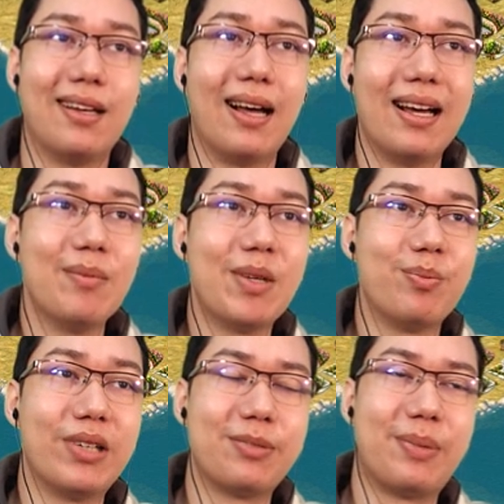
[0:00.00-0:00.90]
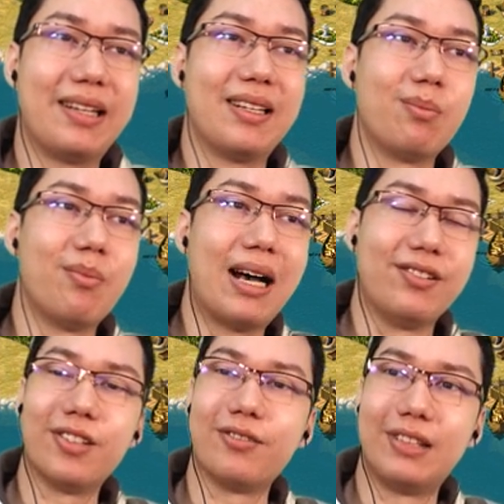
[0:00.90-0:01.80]
I am impressed by the
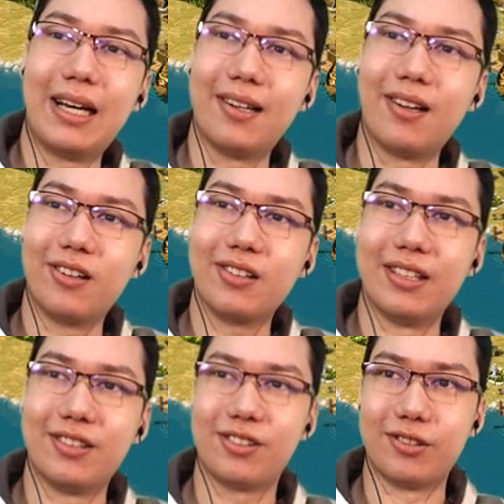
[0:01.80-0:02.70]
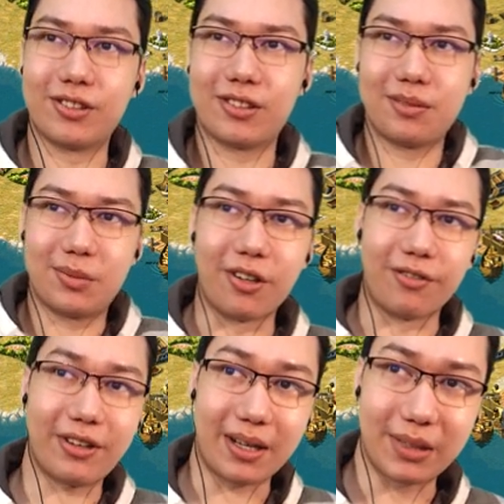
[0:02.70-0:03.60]
amount of dialogue in Zeus so
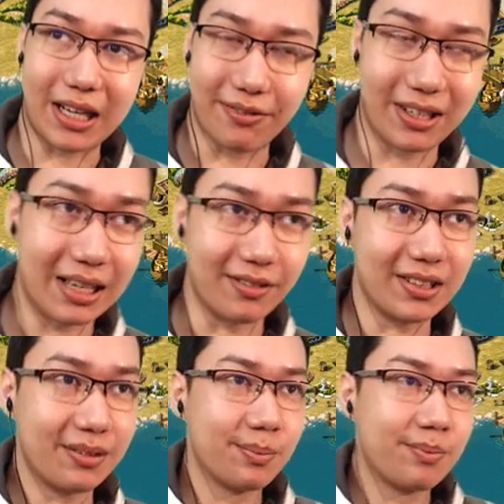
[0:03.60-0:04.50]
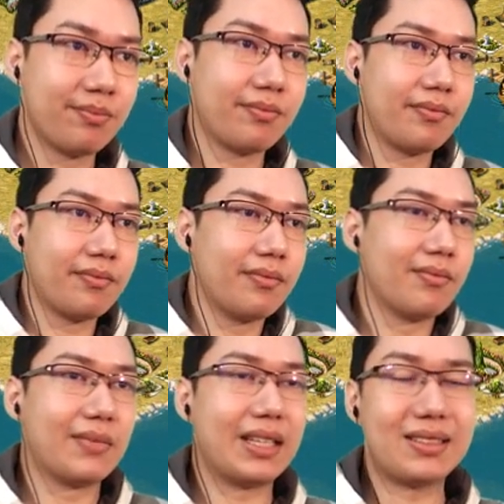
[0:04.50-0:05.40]
far that I've encountered.
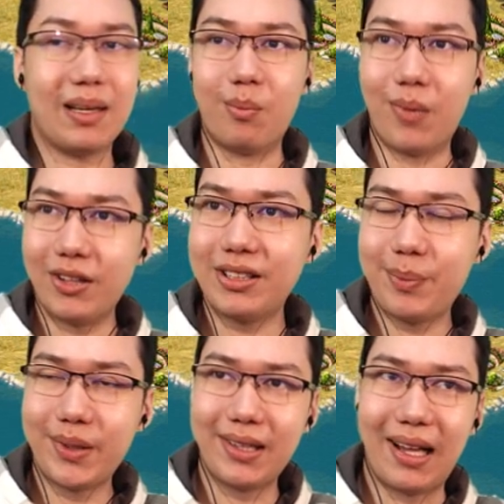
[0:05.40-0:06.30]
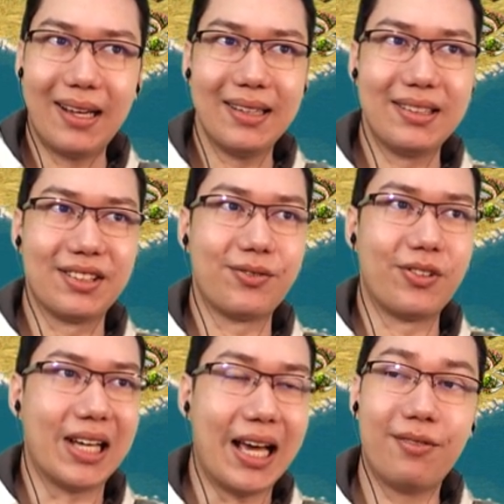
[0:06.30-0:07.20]
There's like multiple lines
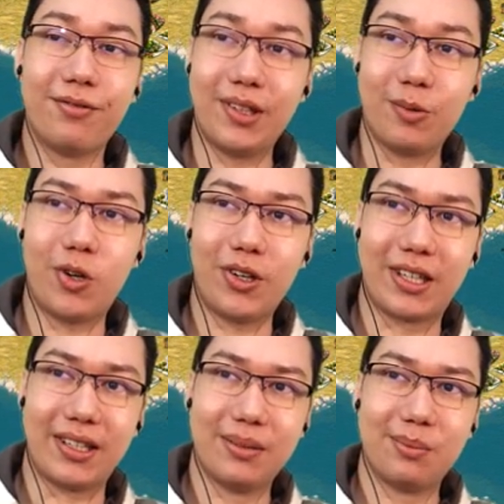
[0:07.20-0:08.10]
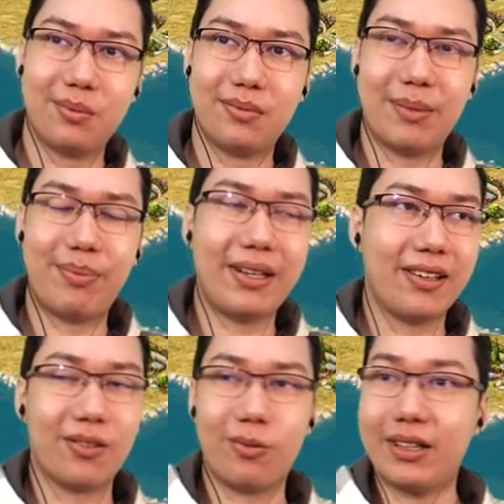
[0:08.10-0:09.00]
for every walker, depending
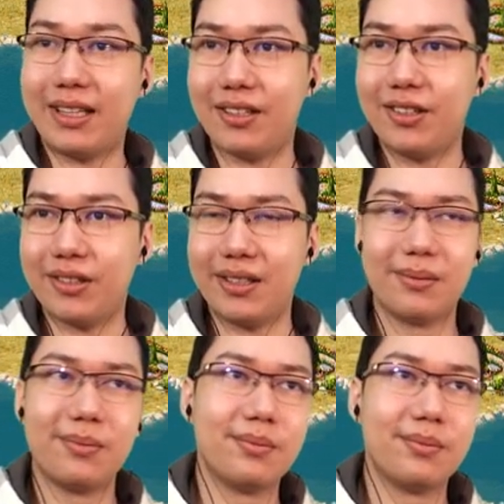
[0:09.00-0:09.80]
on what they're doing.